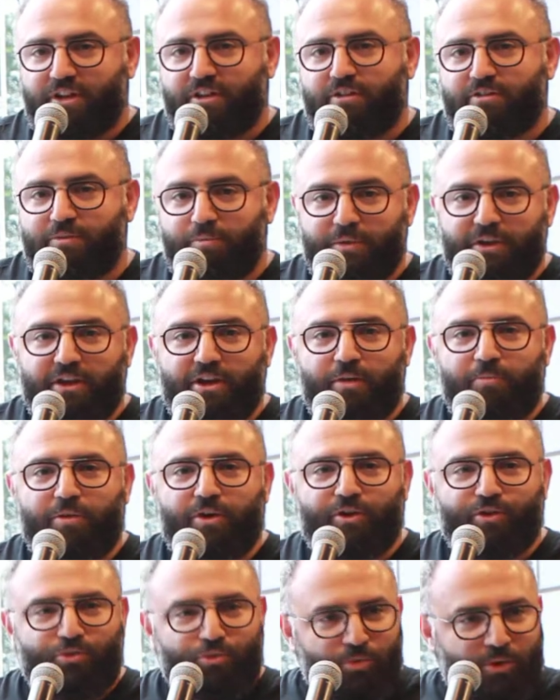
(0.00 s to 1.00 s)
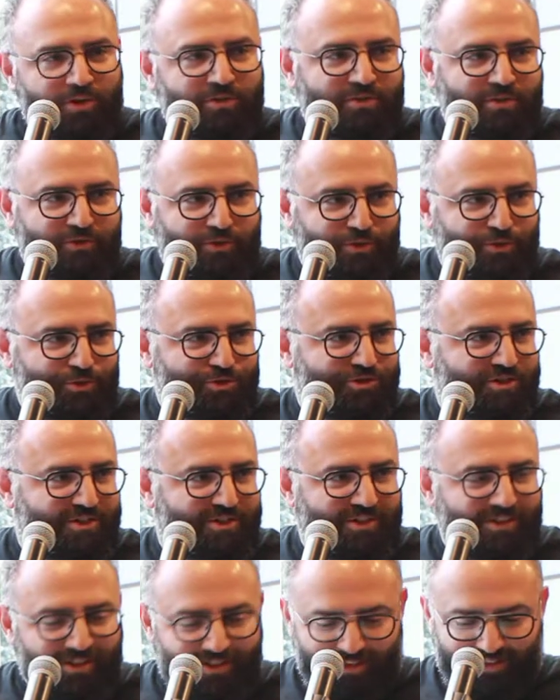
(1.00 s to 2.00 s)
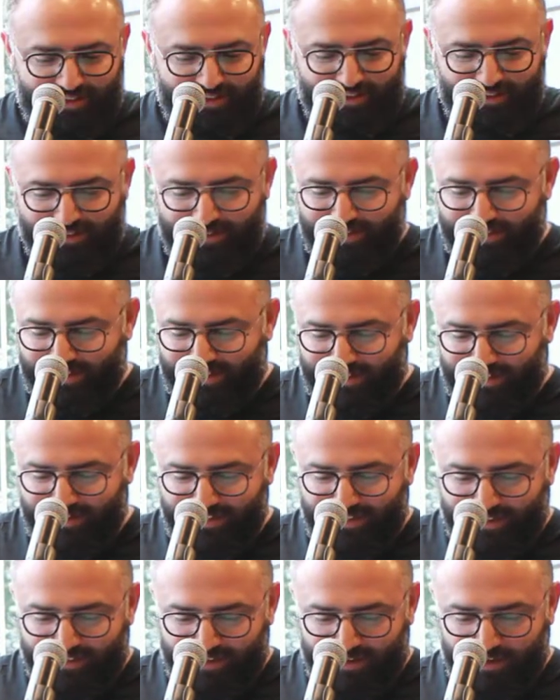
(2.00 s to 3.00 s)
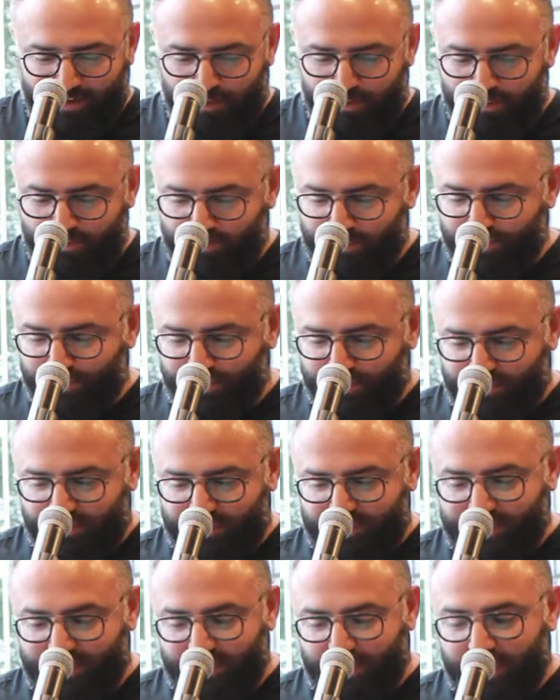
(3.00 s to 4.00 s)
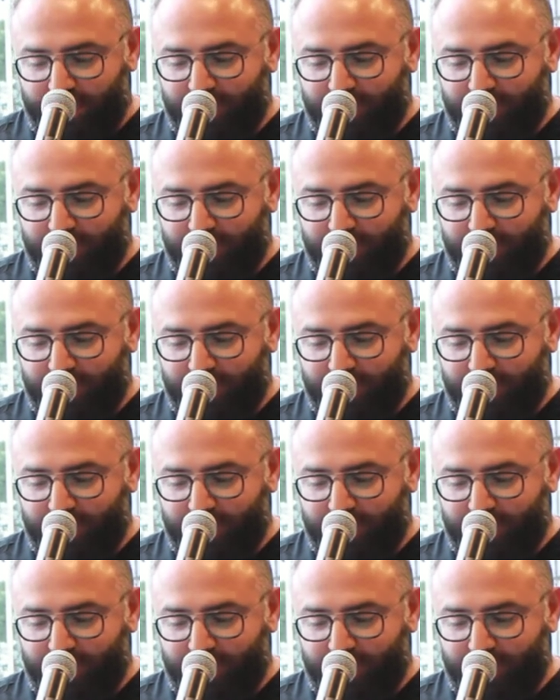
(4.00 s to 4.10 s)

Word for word: going to speak about one revolution, not Arab revolutions.